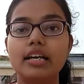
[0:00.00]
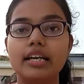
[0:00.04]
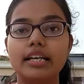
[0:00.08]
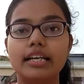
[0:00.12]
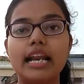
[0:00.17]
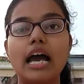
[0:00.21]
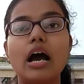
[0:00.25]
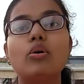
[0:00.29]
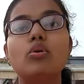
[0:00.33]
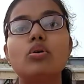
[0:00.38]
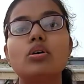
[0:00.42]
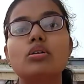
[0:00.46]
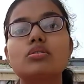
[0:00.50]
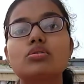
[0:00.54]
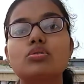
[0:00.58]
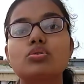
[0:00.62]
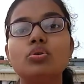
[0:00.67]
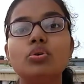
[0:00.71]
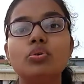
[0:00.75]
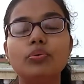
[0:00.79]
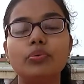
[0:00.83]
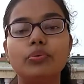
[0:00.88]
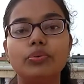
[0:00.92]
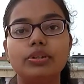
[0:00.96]
Now also,
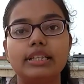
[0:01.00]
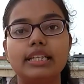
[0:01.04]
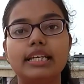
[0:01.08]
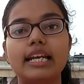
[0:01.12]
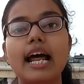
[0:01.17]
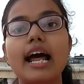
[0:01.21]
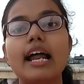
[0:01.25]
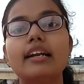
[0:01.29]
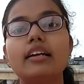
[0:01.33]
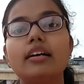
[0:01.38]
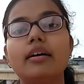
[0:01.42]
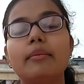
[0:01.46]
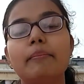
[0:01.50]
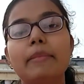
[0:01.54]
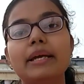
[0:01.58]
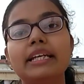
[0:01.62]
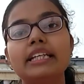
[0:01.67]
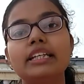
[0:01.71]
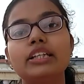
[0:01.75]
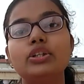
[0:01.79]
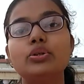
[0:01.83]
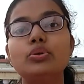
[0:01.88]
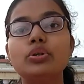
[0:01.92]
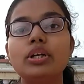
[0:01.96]
there are
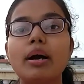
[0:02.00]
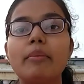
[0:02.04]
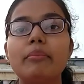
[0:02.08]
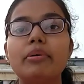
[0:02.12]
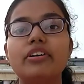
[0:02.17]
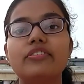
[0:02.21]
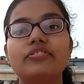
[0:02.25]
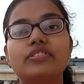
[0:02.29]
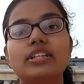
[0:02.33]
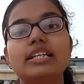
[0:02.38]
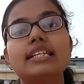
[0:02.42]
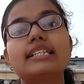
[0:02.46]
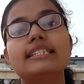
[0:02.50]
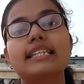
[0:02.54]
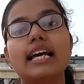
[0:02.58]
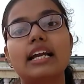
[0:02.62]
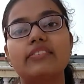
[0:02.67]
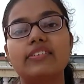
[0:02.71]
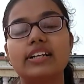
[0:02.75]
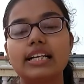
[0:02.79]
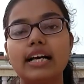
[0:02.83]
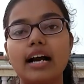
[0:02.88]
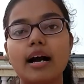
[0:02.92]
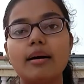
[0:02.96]
many new number of things that
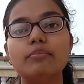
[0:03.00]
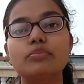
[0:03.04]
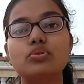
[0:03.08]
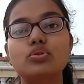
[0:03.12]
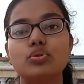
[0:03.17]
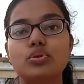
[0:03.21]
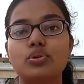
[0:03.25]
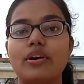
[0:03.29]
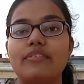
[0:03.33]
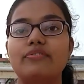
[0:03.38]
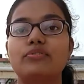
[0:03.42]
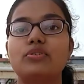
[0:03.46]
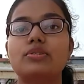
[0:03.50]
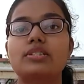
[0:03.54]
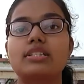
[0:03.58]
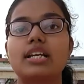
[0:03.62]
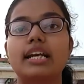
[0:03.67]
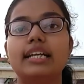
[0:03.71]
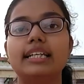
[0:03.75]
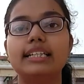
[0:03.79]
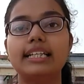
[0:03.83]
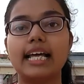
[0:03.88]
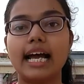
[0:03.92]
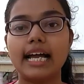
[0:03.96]
will come. So you have to
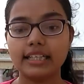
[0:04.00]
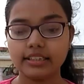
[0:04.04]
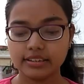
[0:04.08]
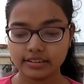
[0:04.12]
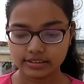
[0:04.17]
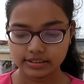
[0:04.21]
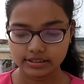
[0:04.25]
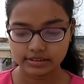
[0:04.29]
study that.